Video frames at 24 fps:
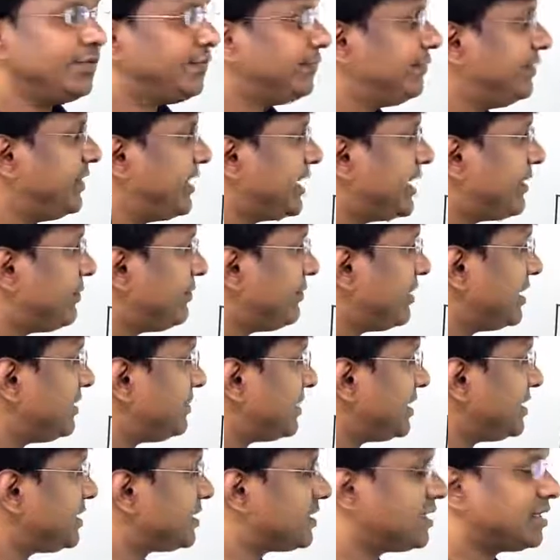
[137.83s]
we have one
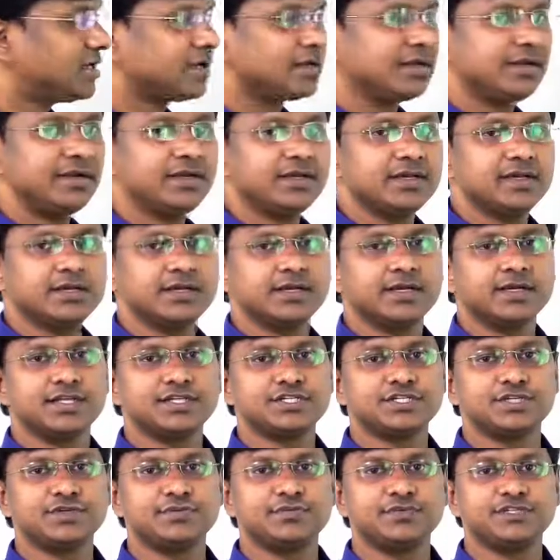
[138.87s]
particular clinical
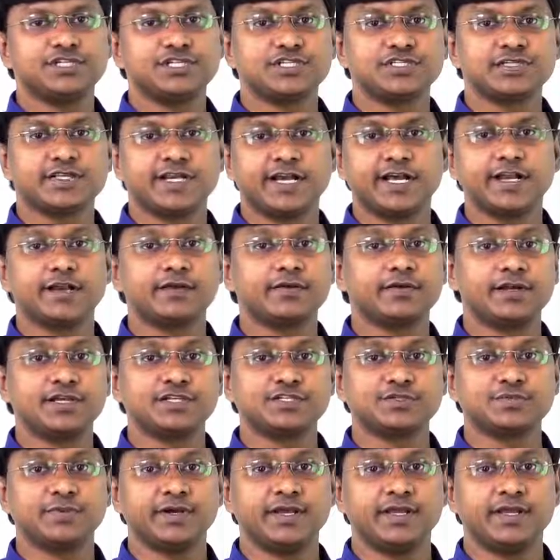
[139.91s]
condition which is characterized